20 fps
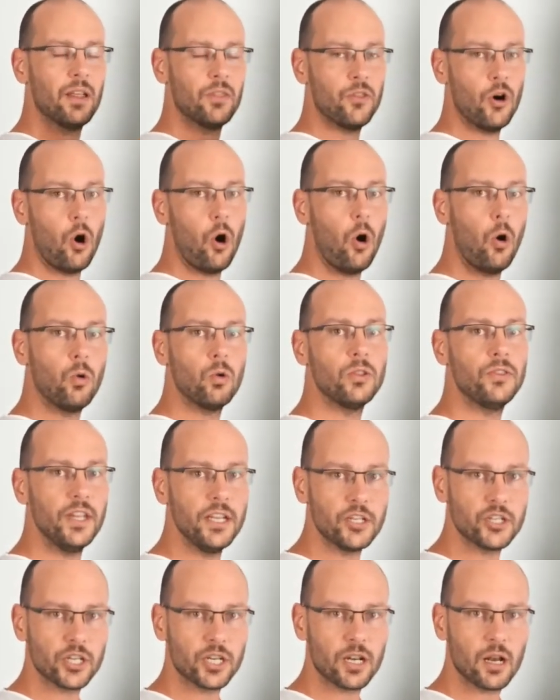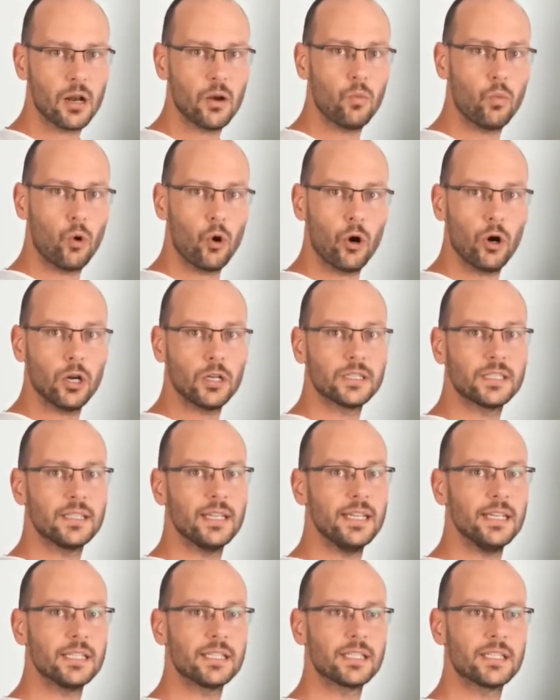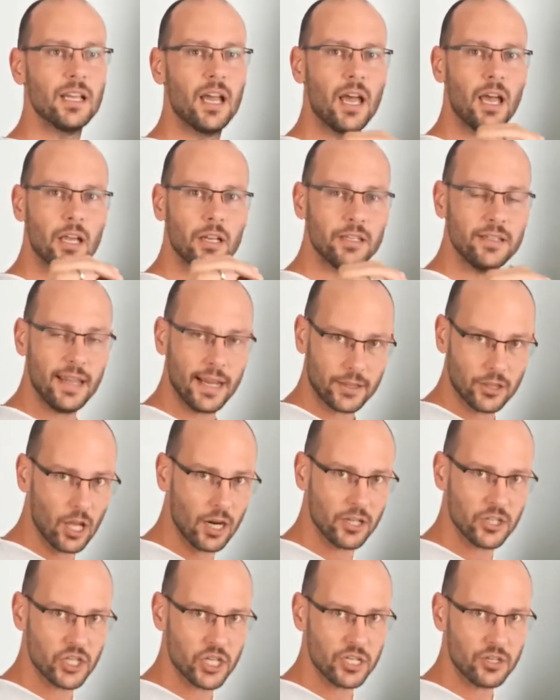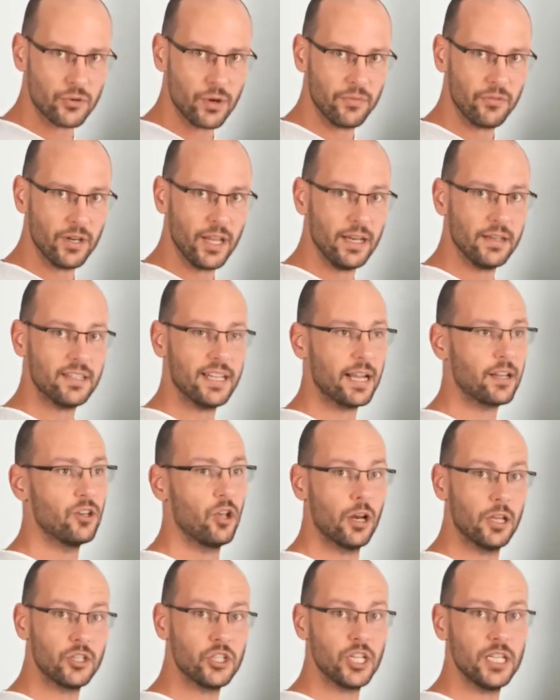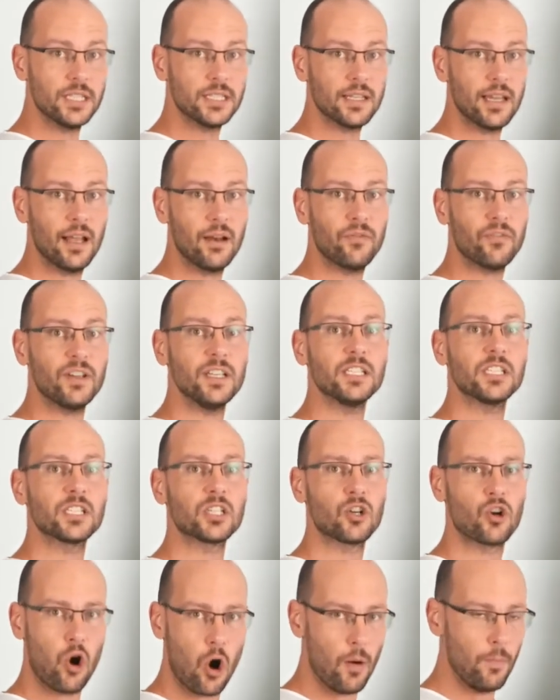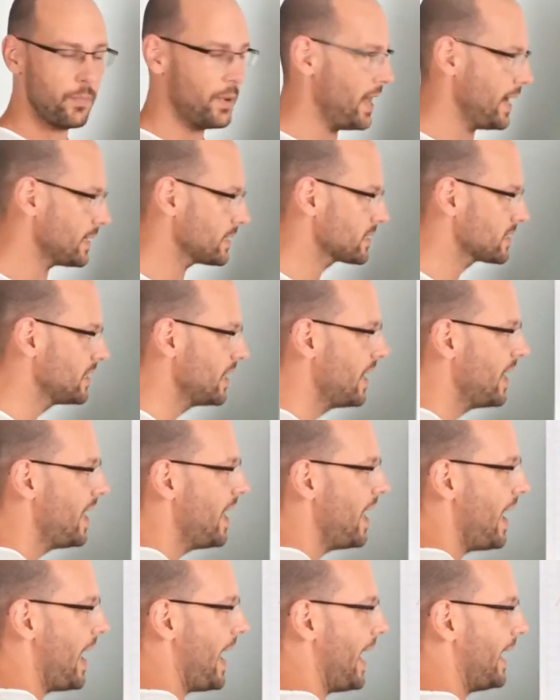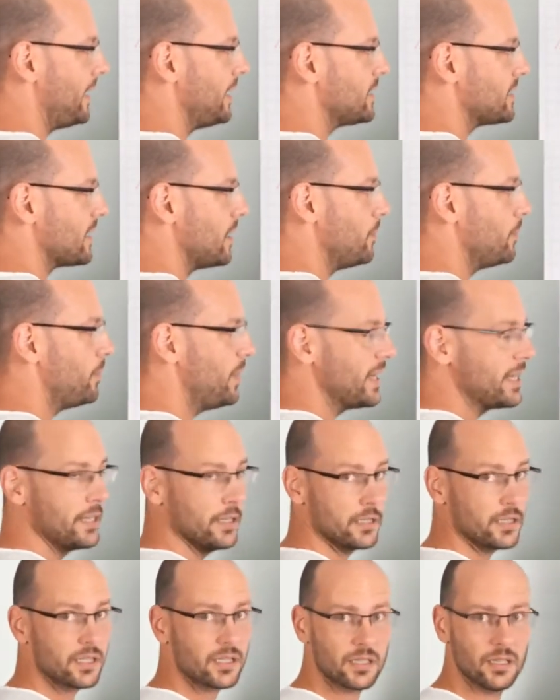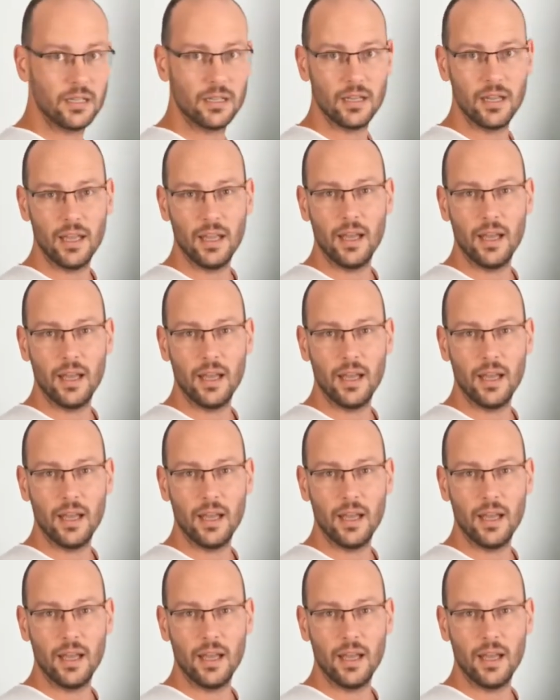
the whole digital world is technology driven, and technology itself is complex and it's ambiguous.